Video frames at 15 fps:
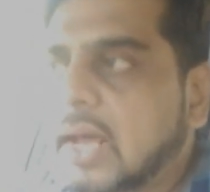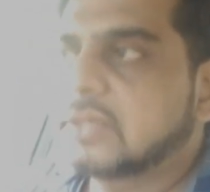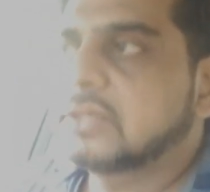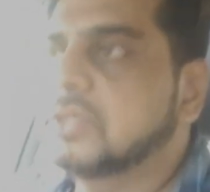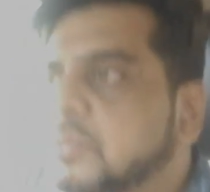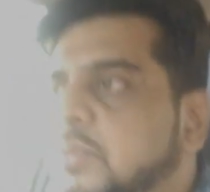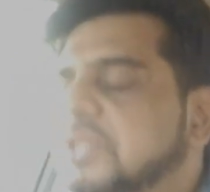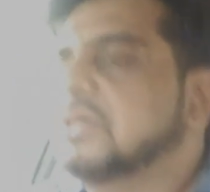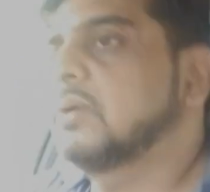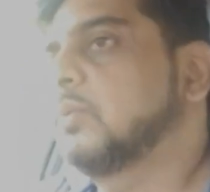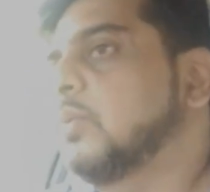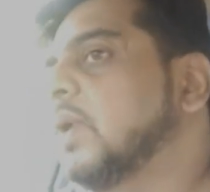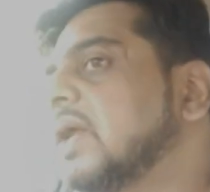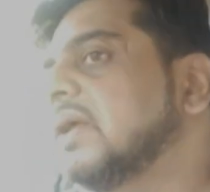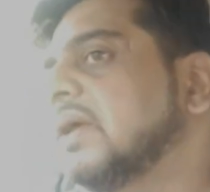actors which
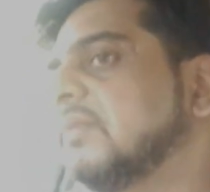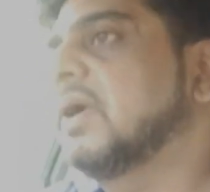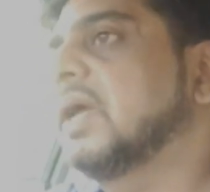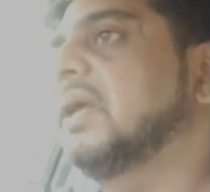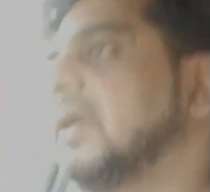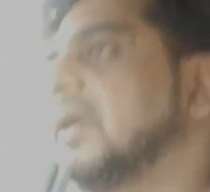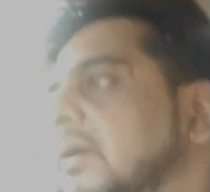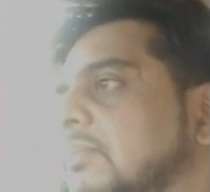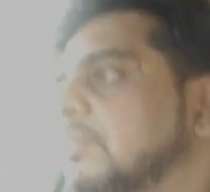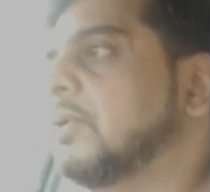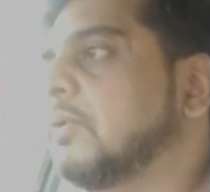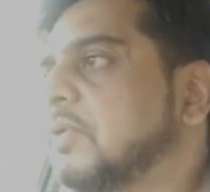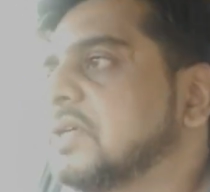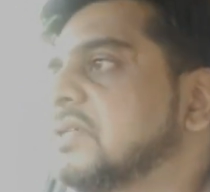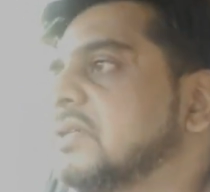are very, very
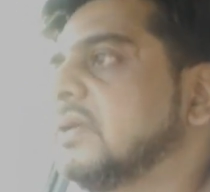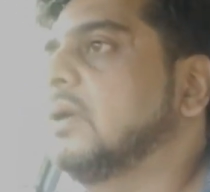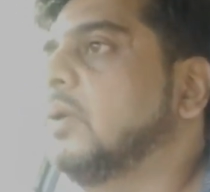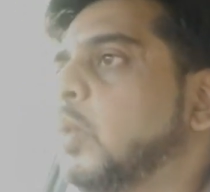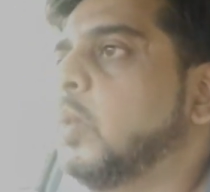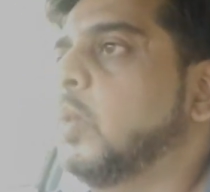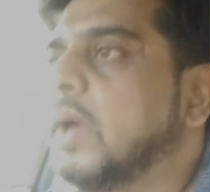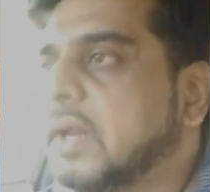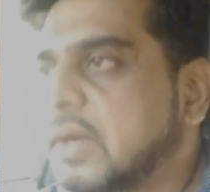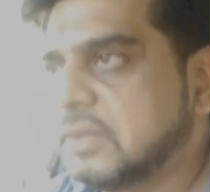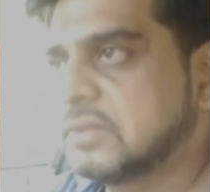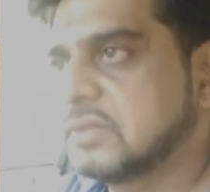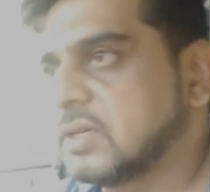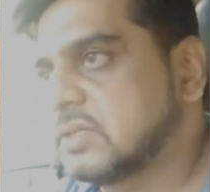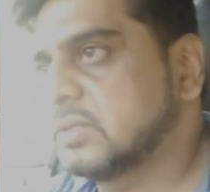professional,
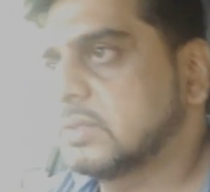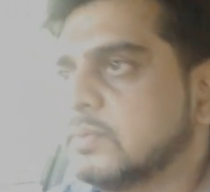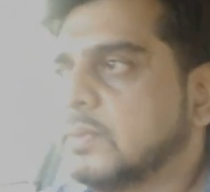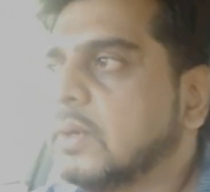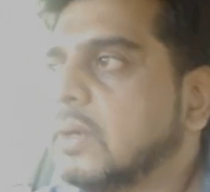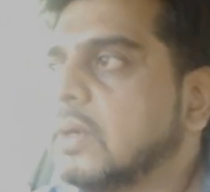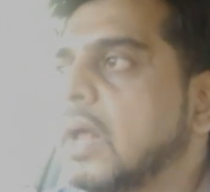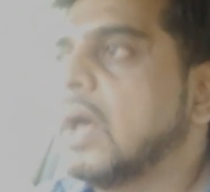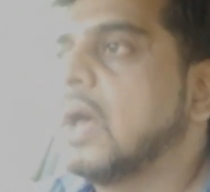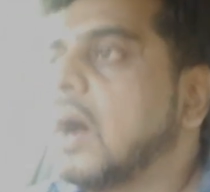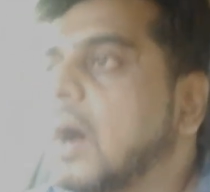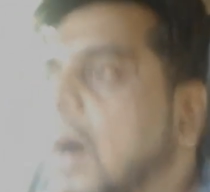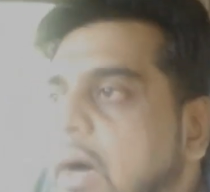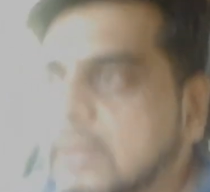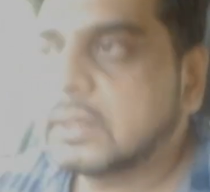very successful,
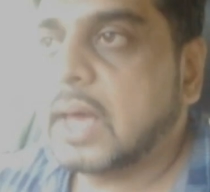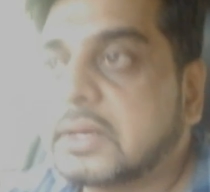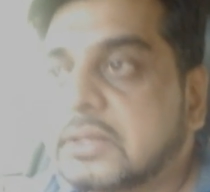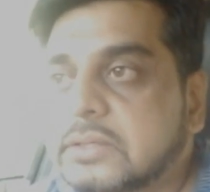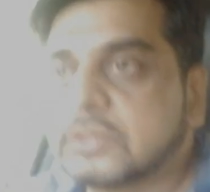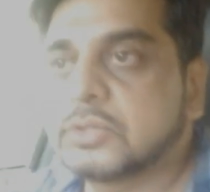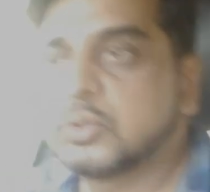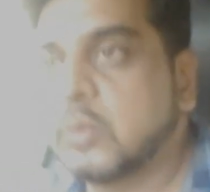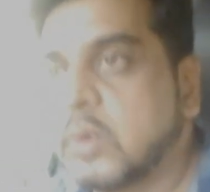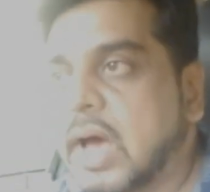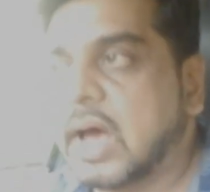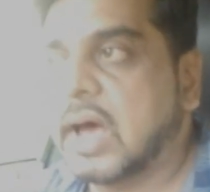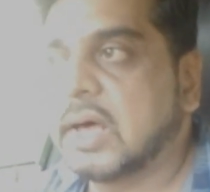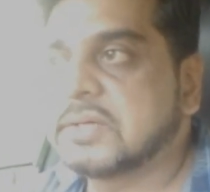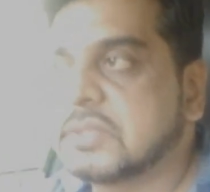are the actors who
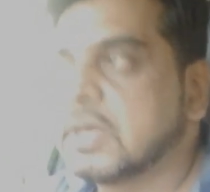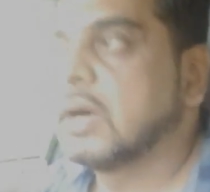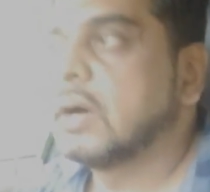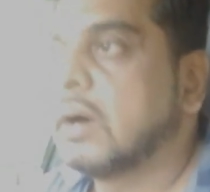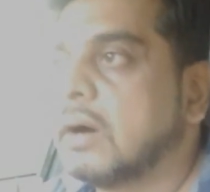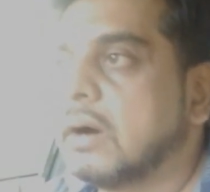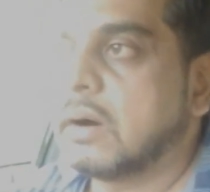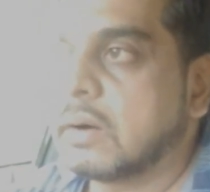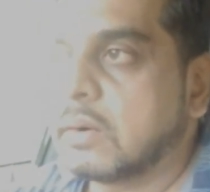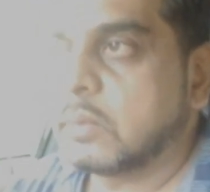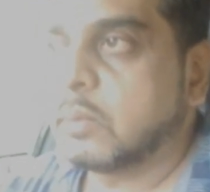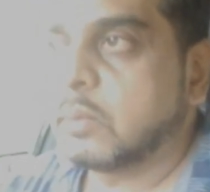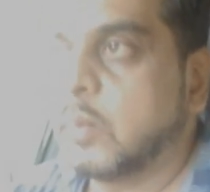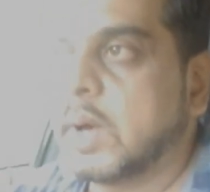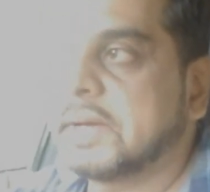has
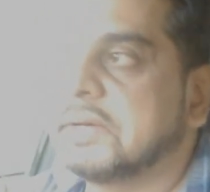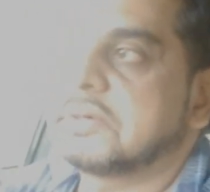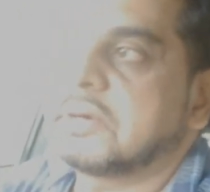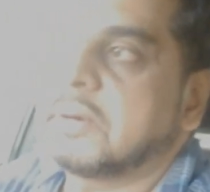a very